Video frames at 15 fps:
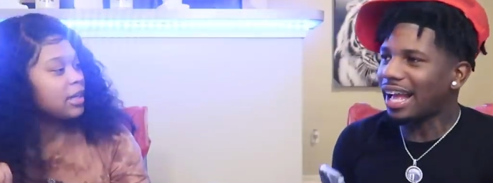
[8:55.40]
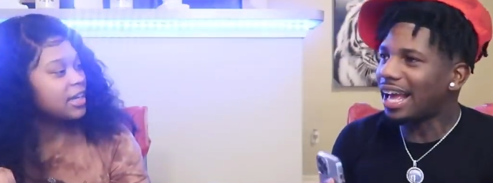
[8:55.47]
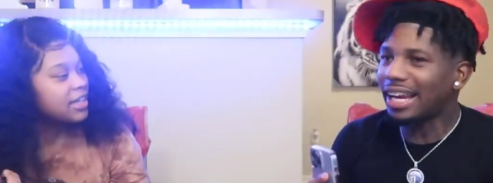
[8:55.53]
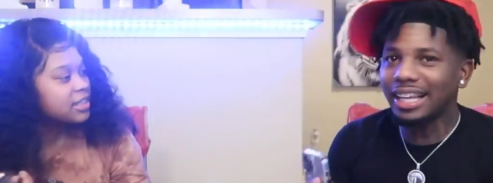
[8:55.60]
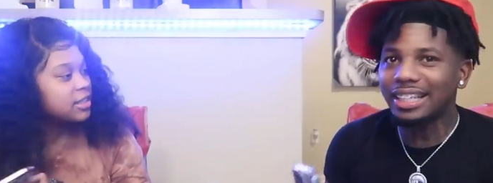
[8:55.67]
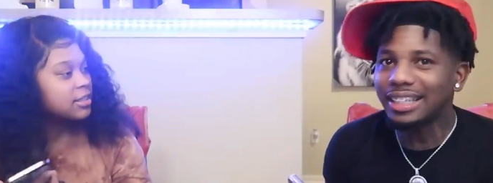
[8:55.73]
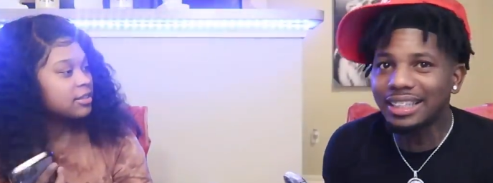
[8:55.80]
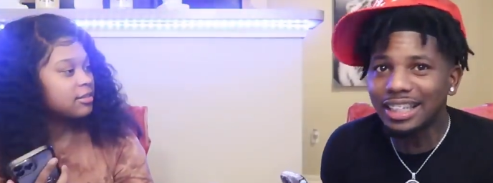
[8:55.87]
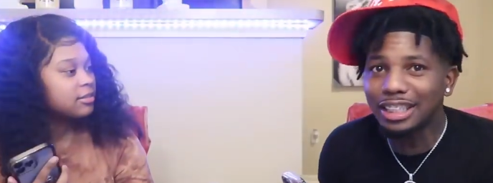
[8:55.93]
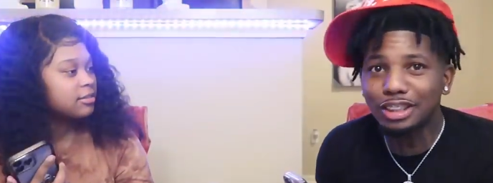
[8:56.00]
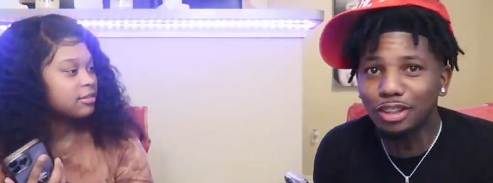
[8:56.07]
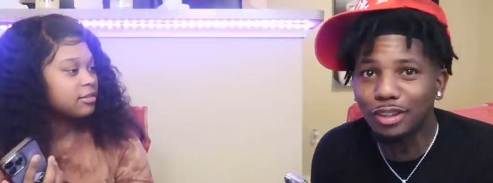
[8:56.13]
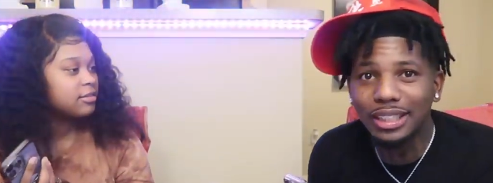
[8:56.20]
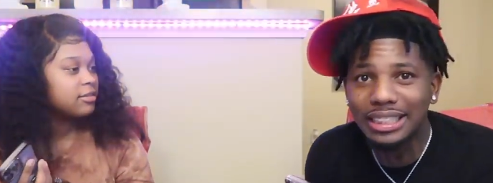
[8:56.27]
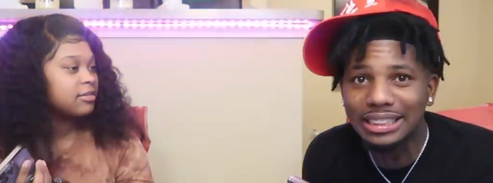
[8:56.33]
Speaker 1: I didn't look
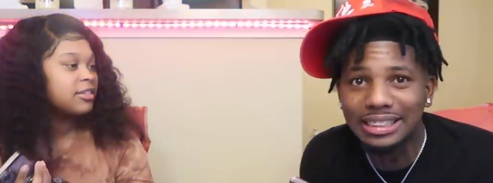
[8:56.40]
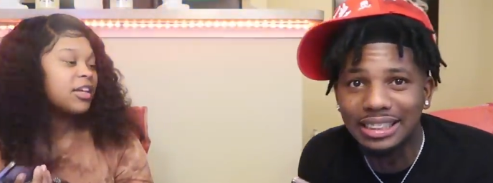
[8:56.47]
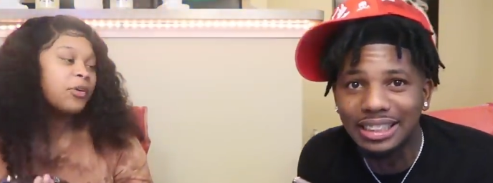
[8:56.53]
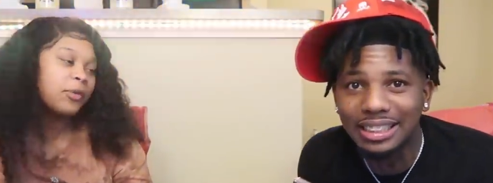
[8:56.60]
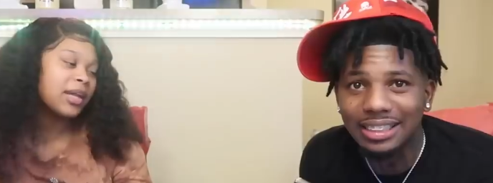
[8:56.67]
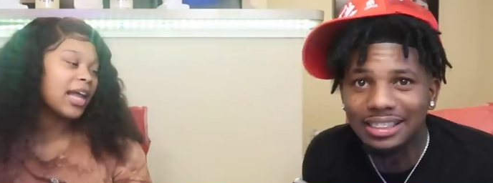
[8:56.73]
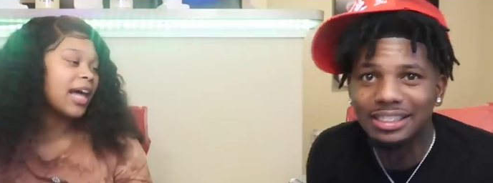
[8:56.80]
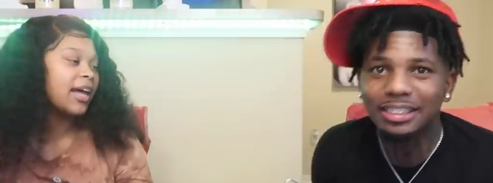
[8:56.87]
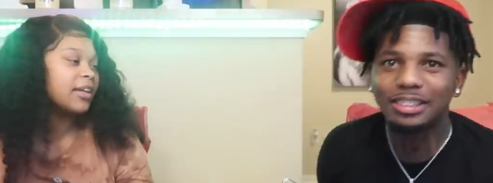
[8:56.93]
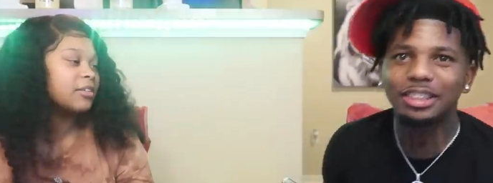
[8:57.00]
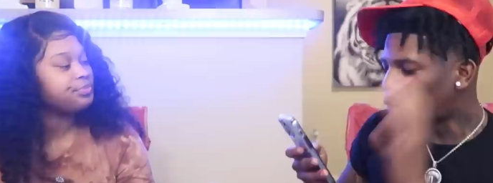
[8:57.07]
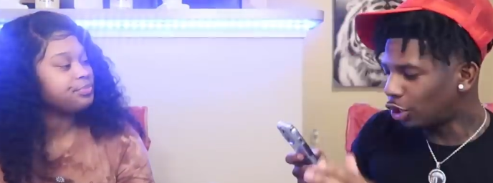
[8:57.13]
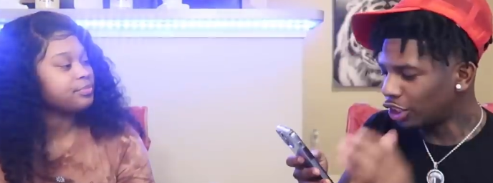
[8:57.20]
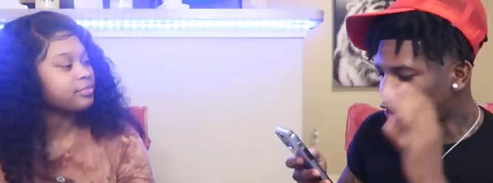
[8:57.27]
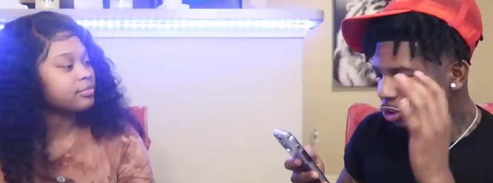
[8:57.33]
at your list You
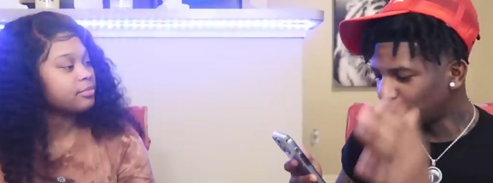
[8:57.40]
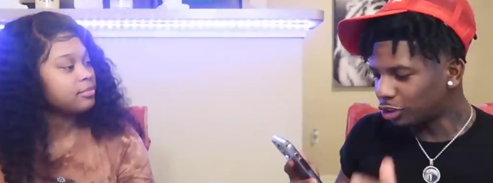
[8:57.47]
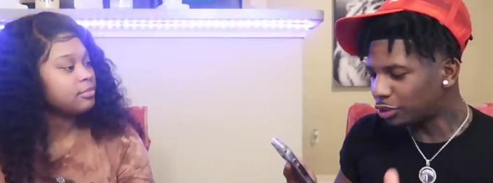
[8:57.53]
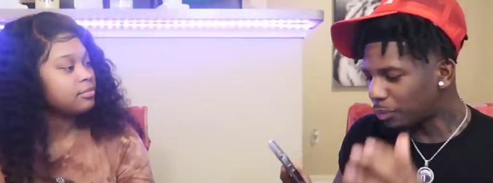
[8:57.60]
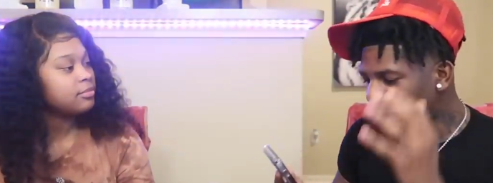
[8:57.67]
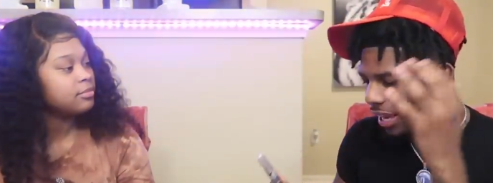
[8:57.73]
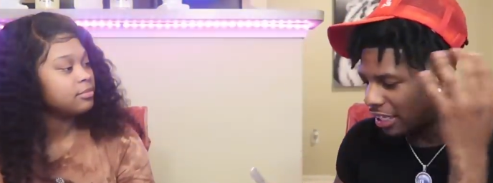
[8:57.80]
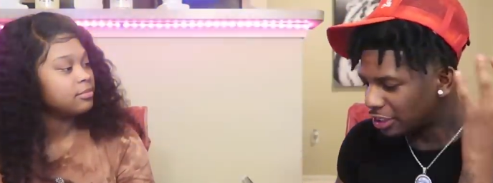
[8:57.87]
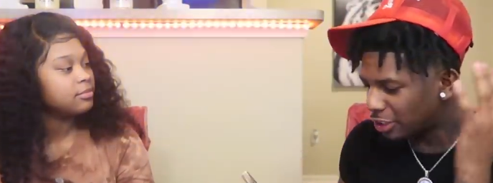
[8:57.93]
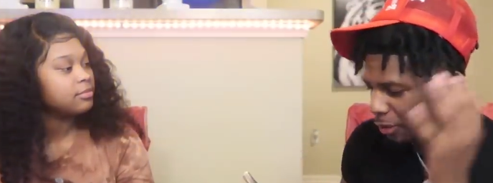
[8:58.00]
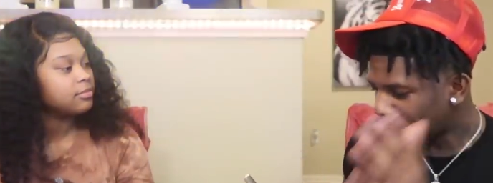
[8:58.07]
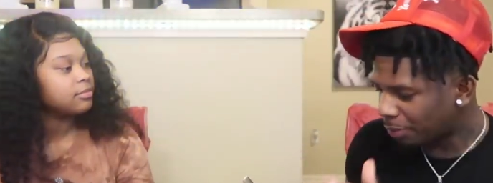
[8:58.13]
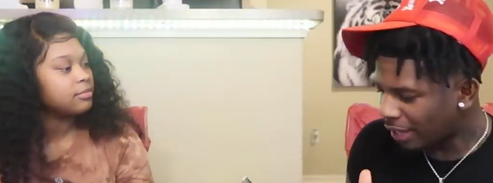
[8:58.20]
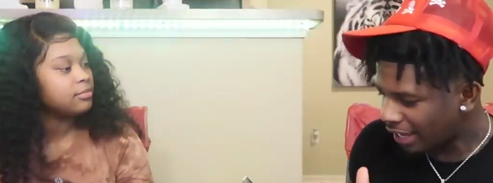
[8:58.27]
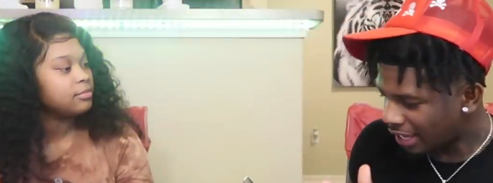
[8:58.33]
Would you smash
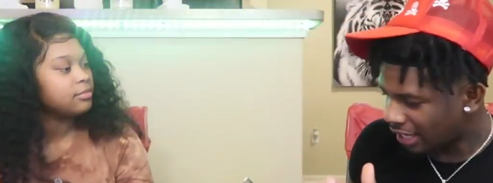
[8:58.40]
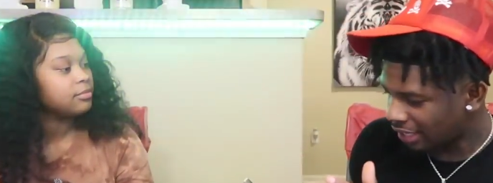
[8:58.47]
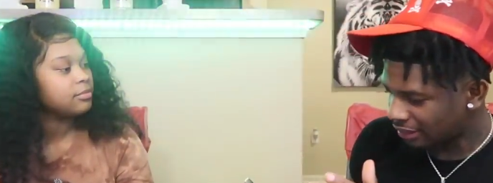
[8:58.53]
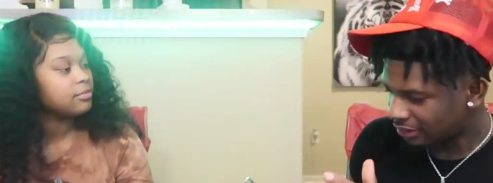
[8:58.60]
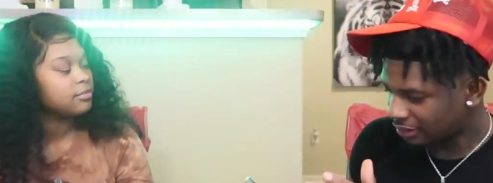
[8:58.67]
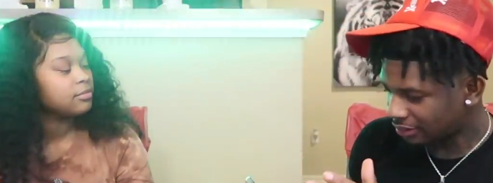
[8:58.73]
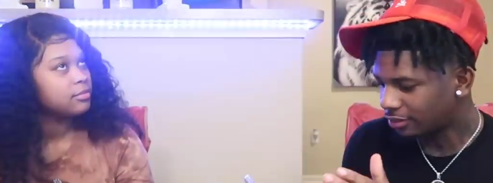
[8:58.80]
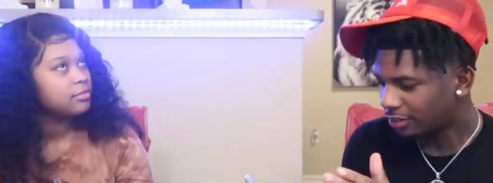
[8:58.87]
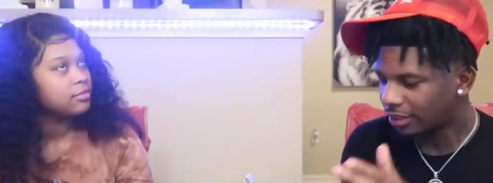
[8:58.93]
your pants?